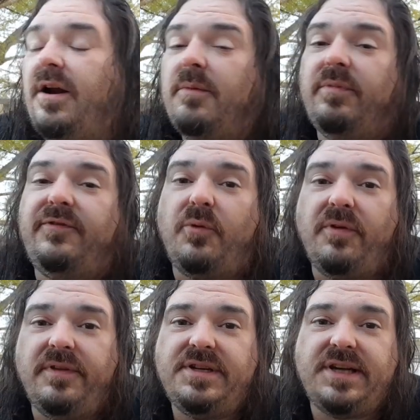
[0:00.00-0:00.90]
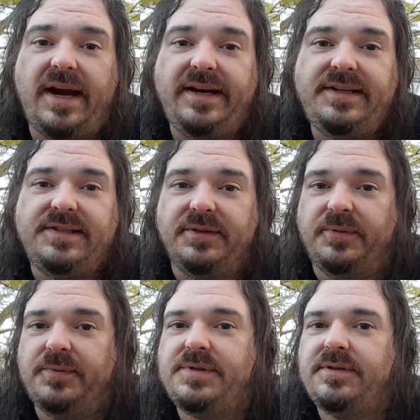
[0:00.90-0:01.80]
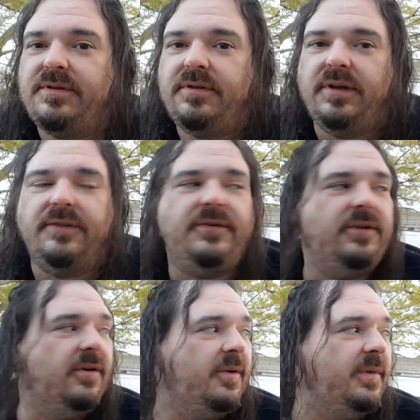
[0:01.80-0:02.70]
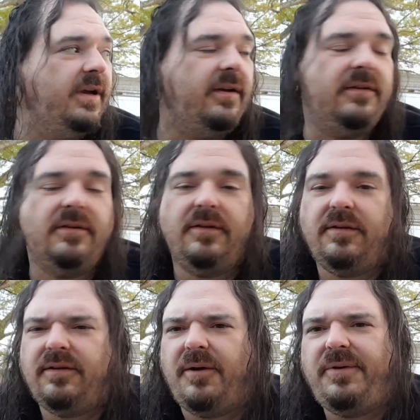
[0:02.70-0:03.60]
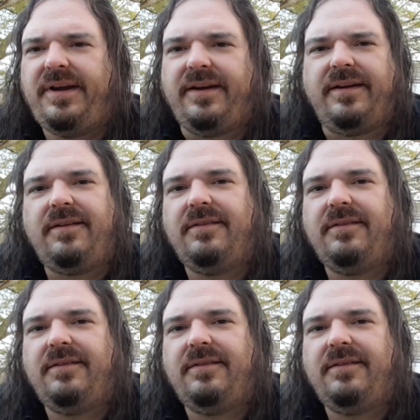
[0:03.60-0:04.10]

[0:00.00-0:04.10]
before the shiny suits, if you know what I mean. No Diddy.